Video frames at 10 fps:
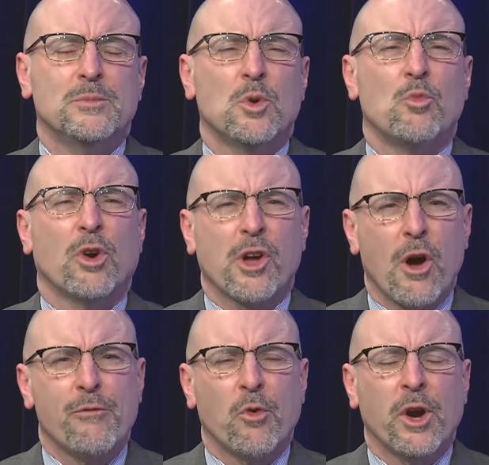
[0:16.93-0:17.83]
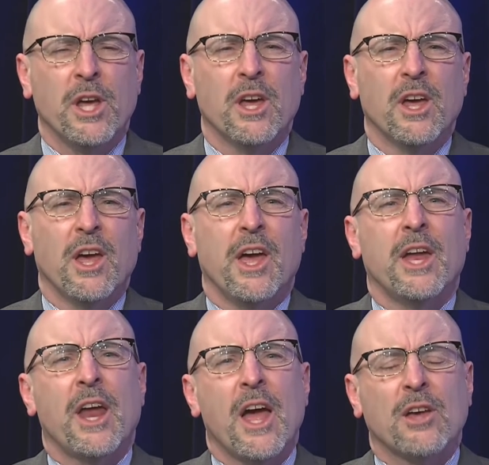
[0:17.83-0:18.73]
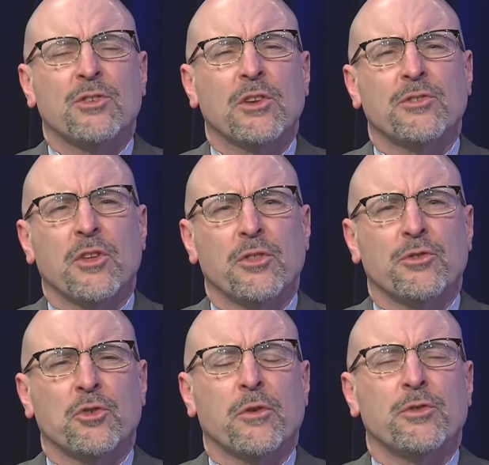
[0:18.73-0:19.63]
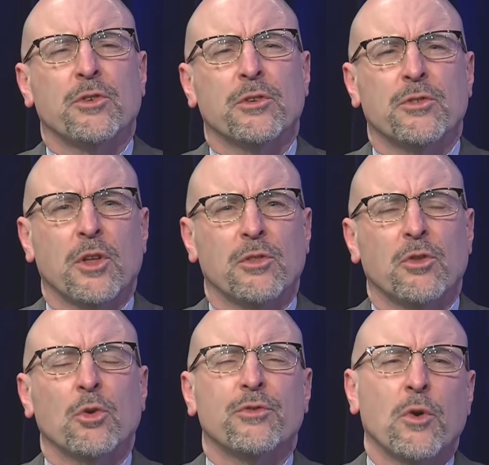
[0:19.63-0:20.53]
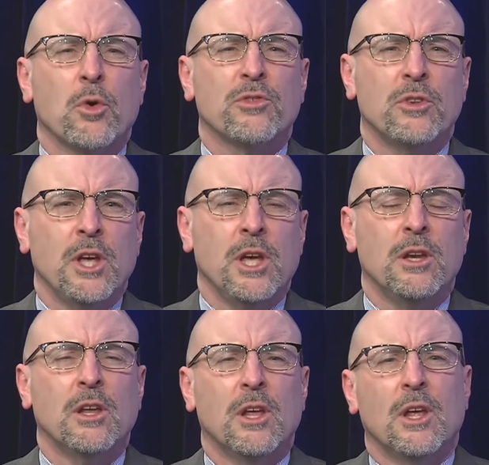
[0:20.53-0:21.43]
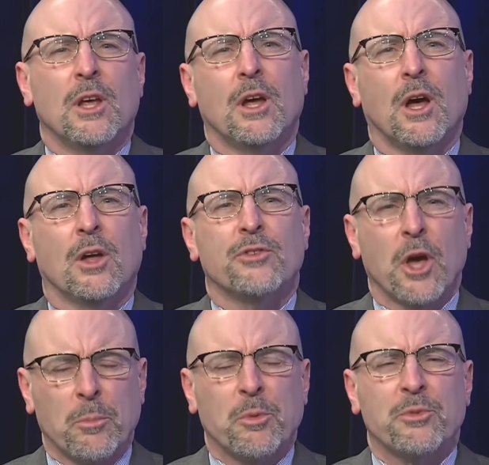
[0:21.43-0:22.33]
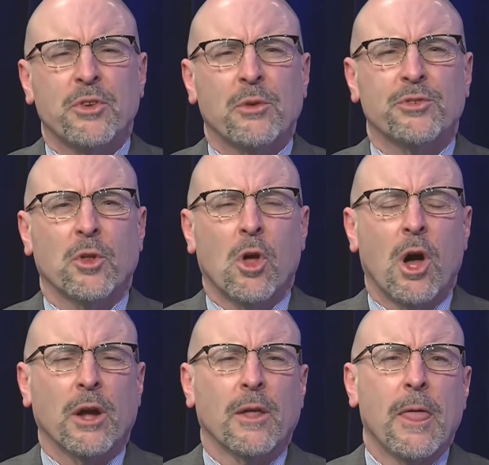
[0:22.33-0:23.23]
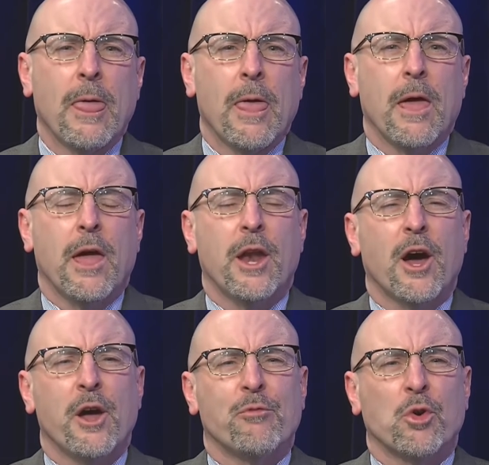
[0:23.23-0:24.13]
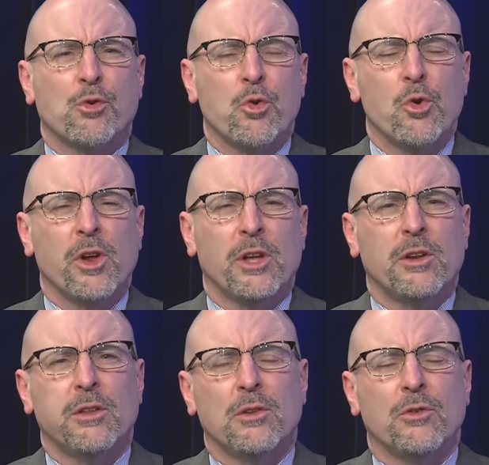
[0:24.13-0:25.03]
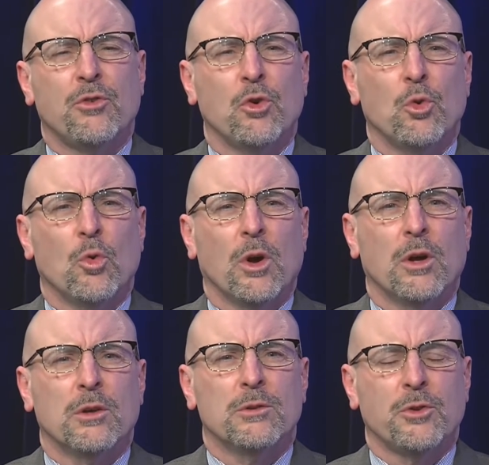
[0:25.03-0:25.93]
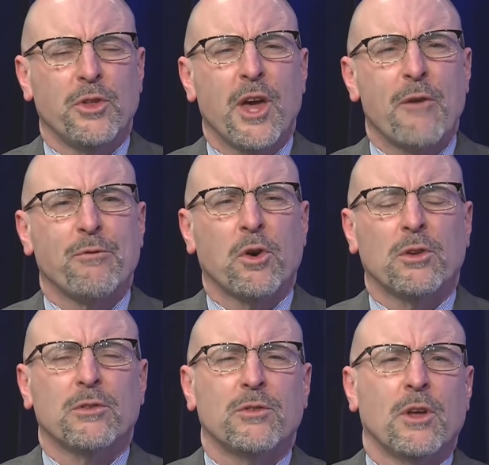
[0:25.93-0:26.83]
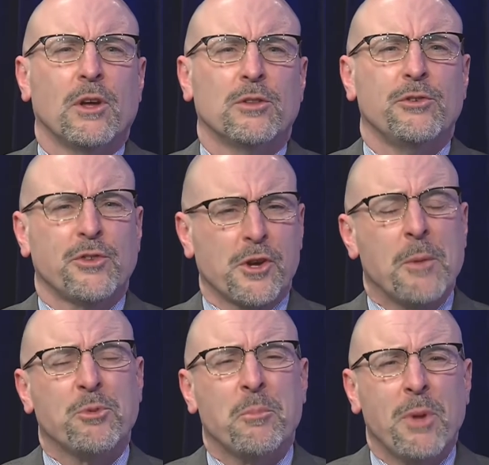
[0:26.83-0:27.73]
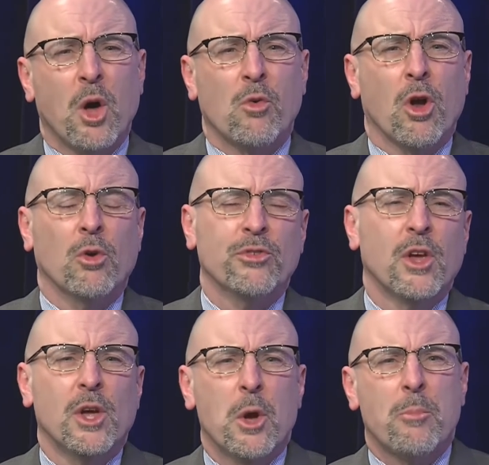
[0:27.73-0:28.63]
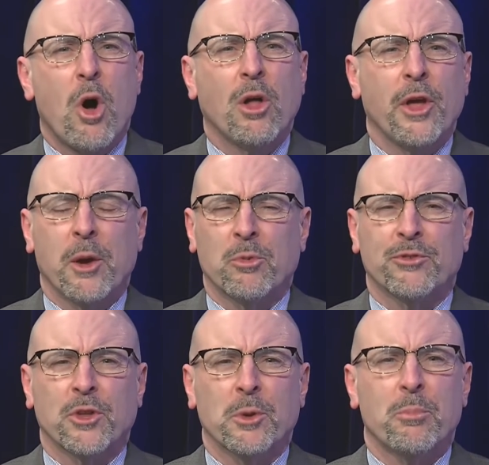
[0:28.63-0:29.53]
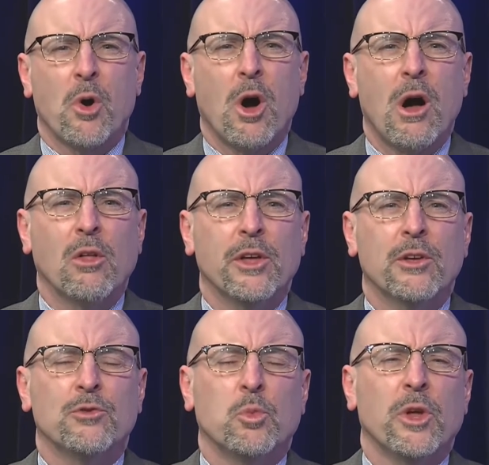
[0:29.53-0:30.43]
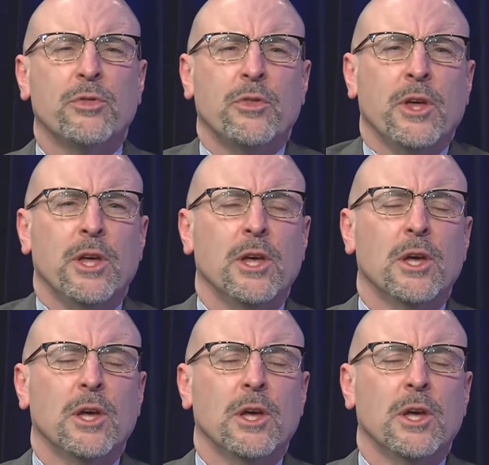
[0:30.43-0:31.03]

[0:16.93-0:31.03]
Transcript: recovery and access to the services that those folks need uh, to help themselves along. And I have recruited to, uh, to the effort, uh, at least to come to Melrose, Paul Hammersley. Paul is with the,